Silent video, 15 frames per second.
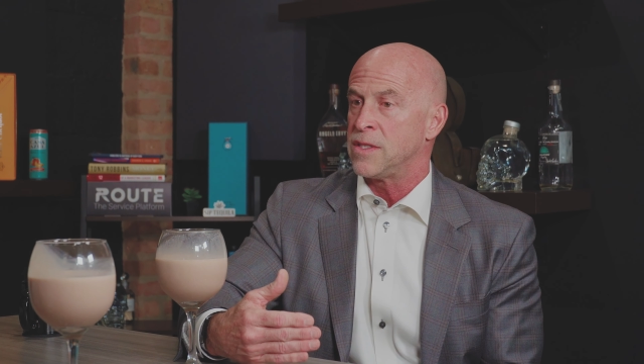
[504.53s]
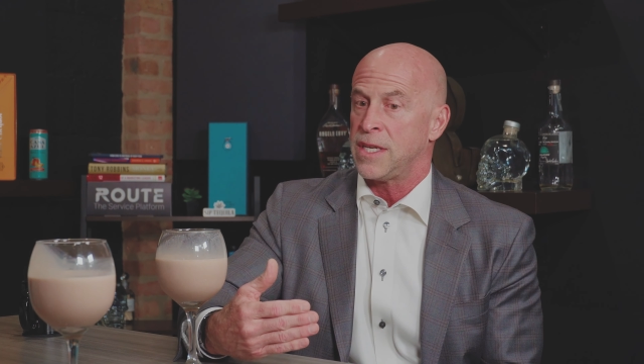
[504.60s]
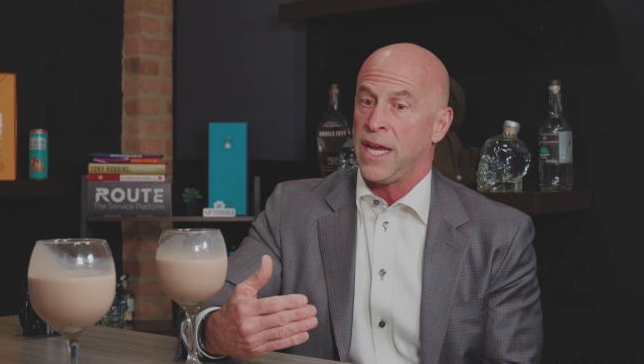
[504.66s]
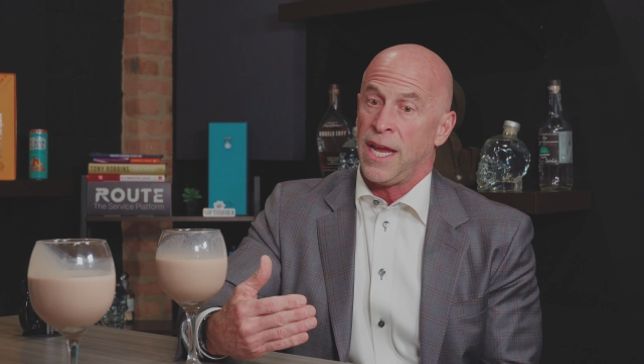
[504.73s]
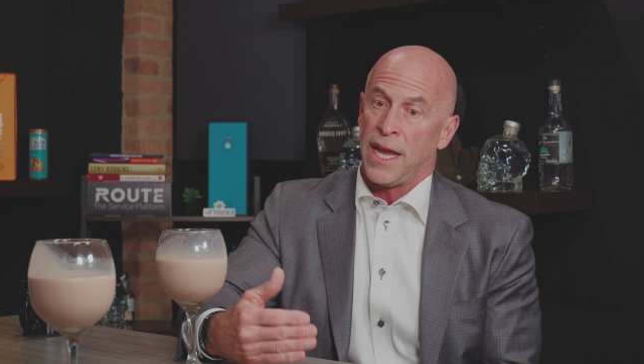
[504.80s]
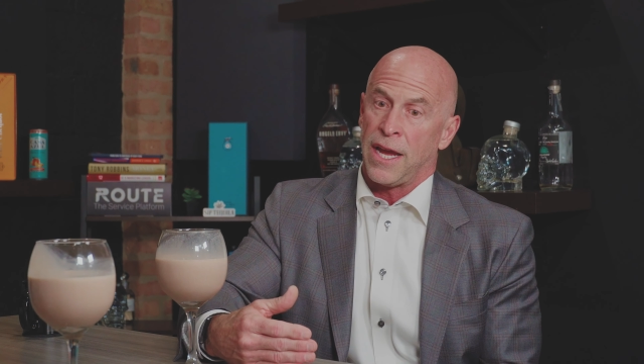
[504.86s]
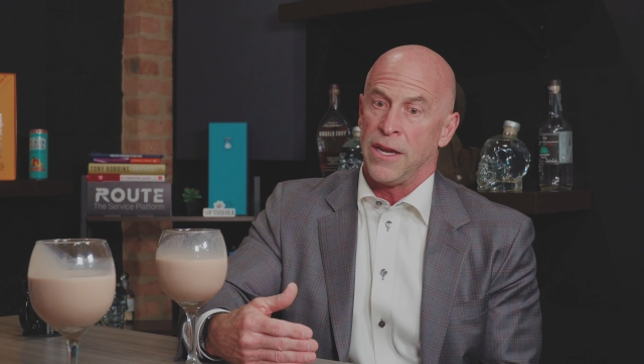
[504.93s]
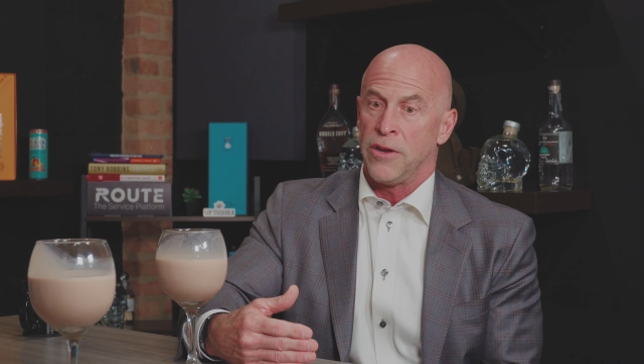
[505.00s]
Say,
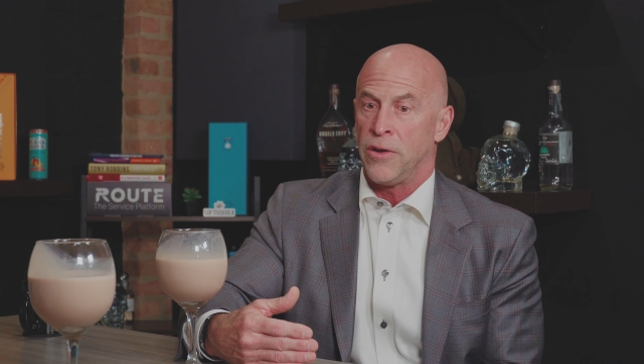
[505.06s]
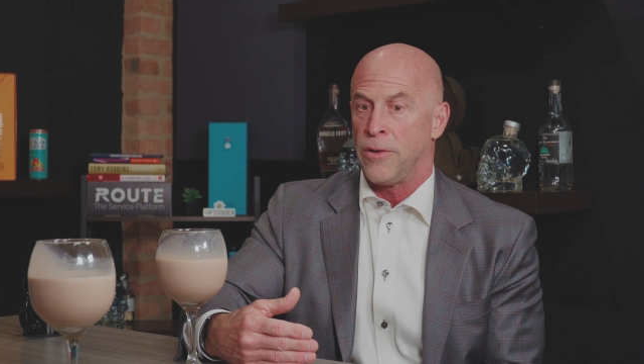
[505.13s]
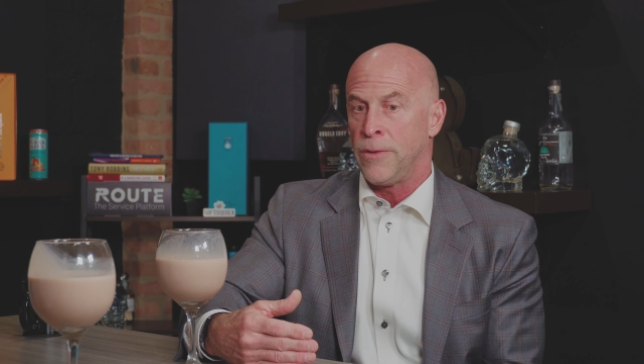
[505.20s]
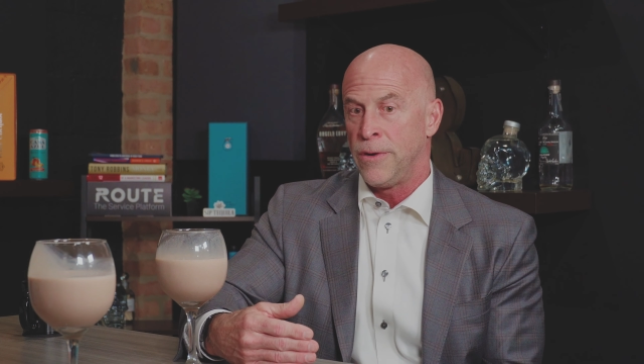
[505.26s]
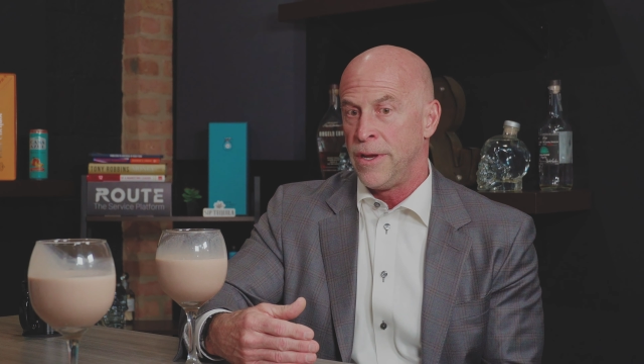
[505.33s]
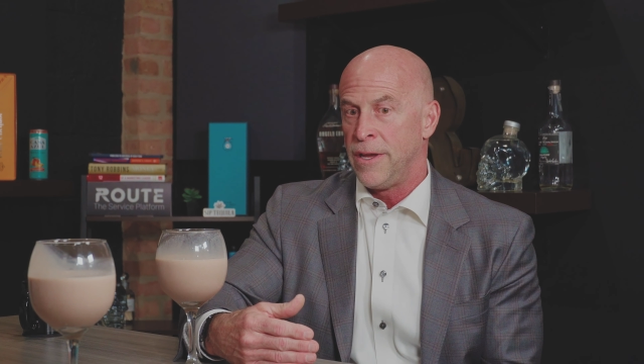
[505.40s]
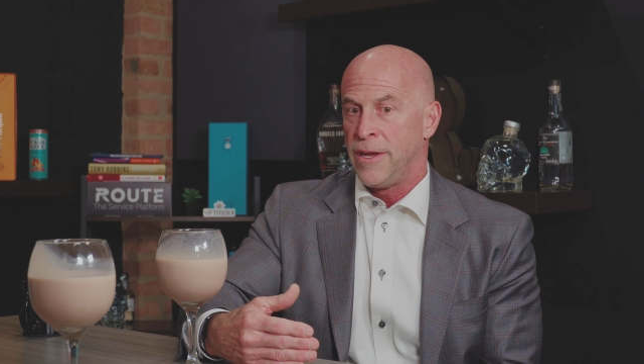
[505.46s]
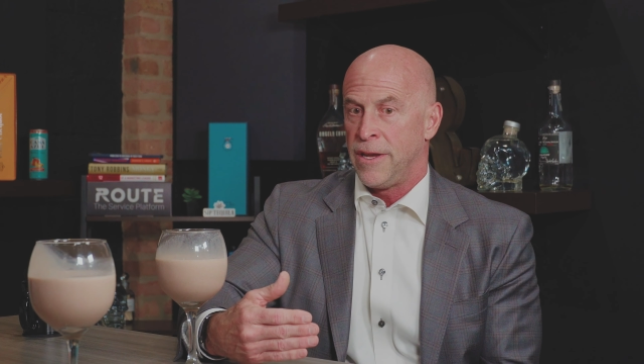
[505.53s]
hey, I
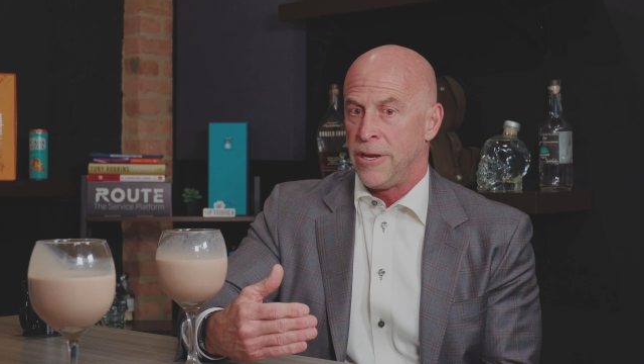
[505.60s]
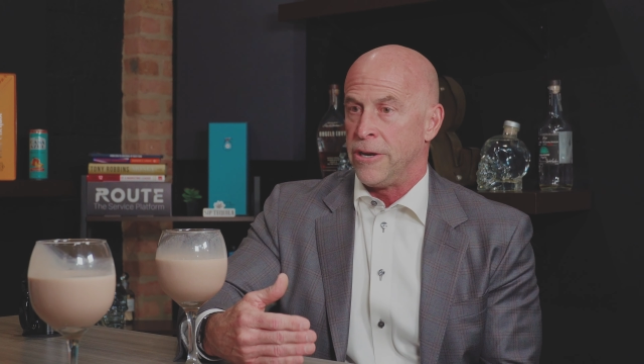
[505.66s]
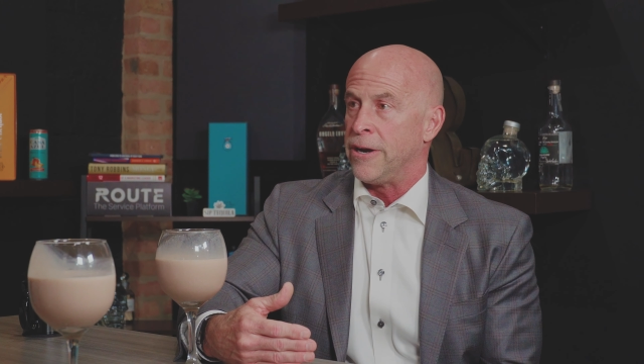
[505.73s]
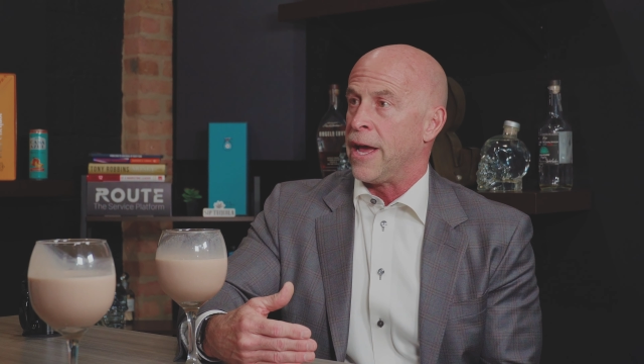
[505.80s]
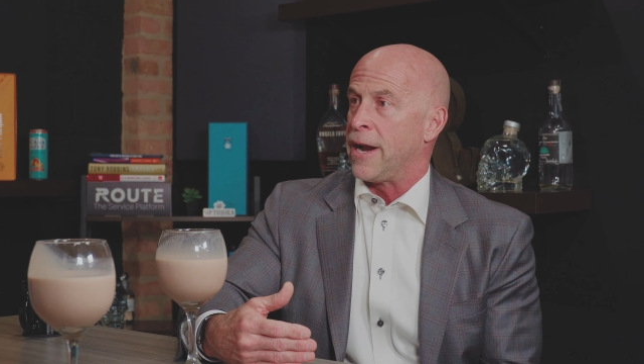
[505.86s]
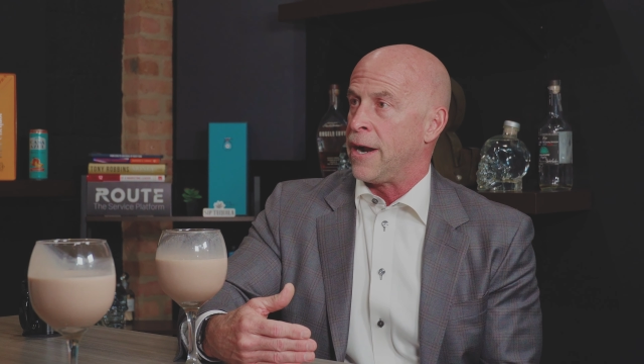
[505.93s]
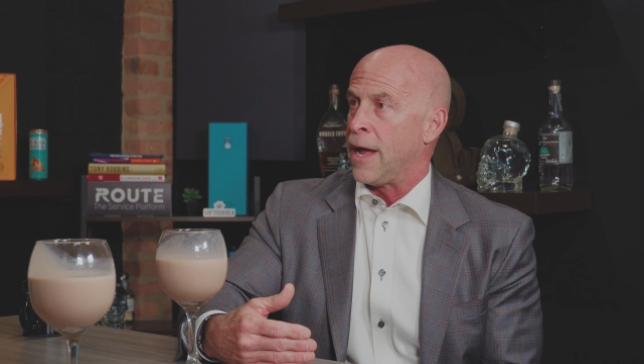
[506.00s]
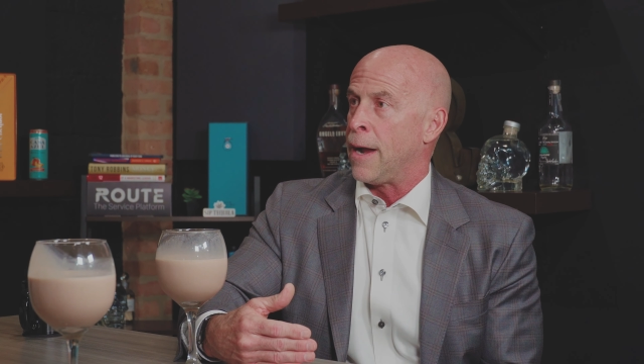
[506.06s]
know you're
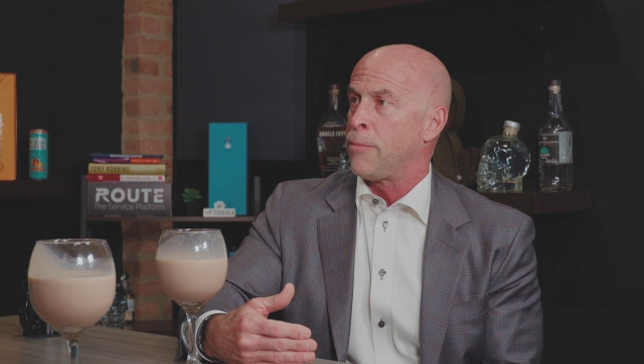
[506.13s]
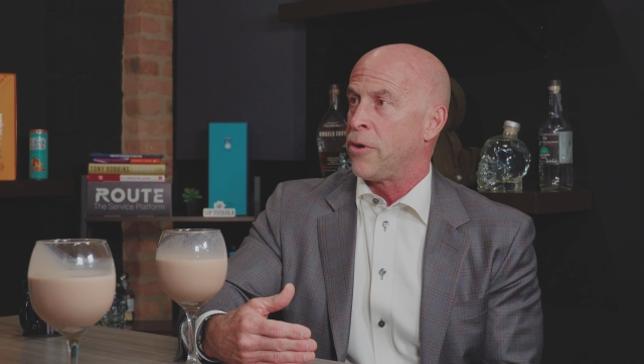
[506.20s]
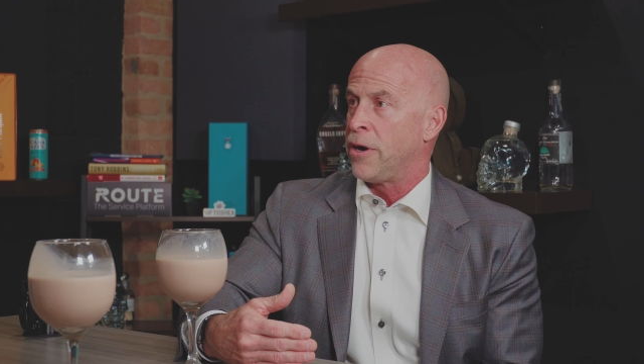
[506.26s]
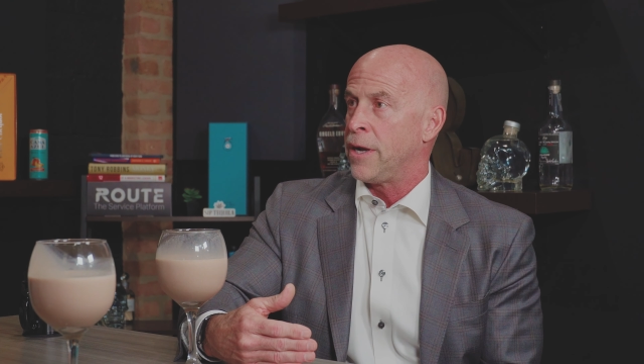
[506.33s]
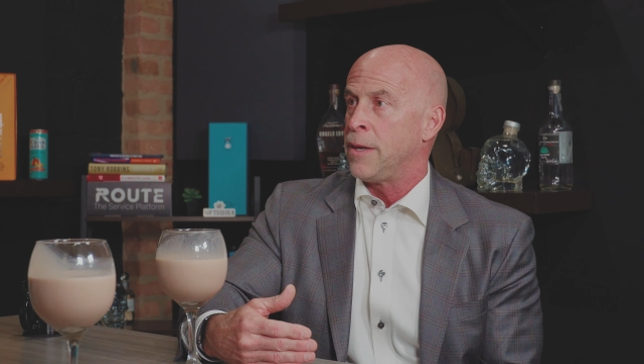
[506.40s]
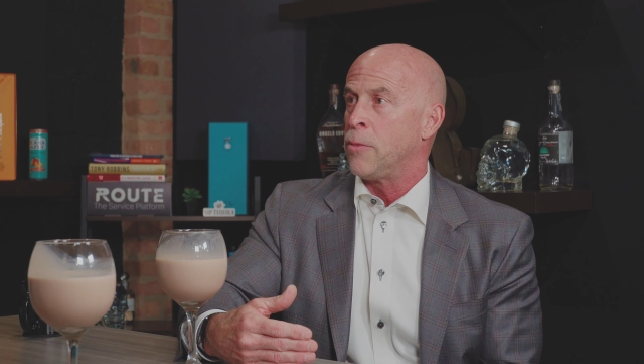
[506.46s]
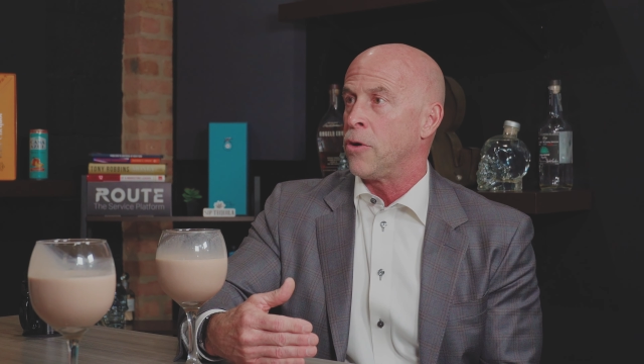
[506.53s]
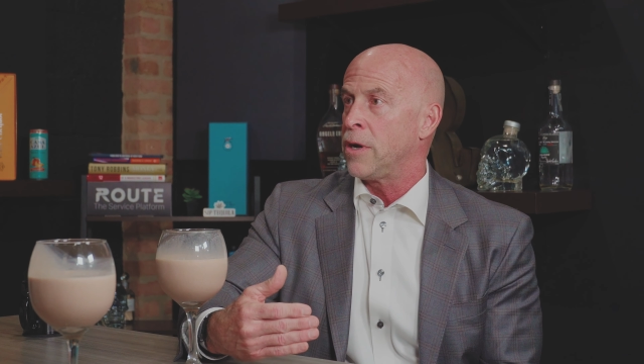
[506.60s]
not an
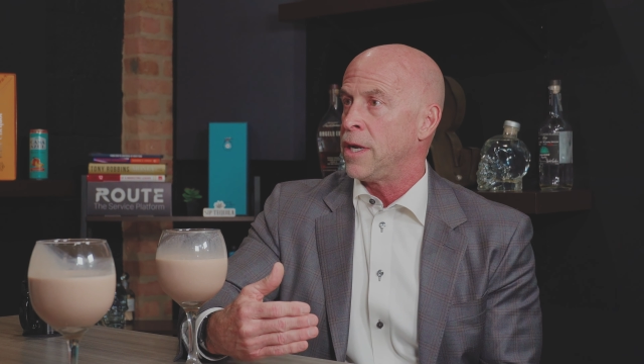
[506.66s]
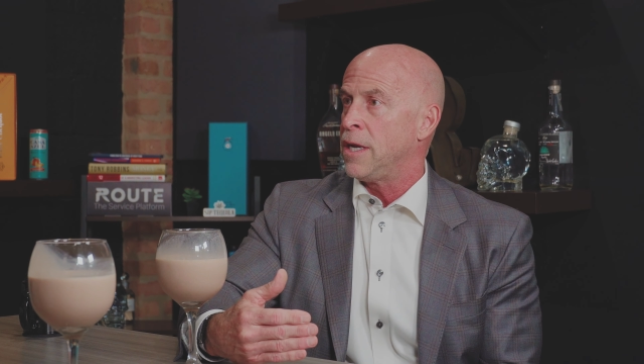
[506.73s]
operator anymore.